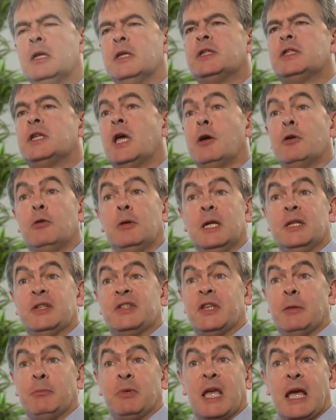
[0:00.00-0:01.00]
So, in
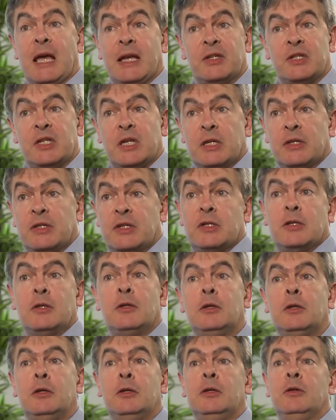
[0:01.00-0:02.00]
some cases,
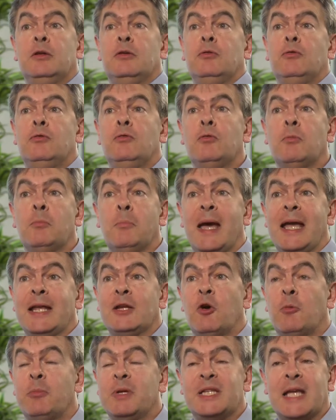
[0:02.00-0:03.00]
you may
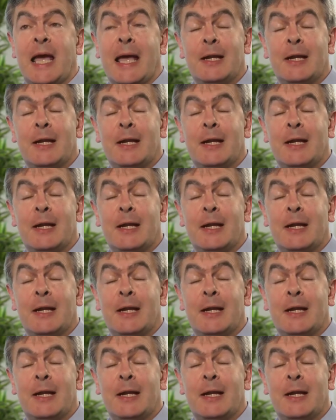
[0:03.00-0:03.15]
not be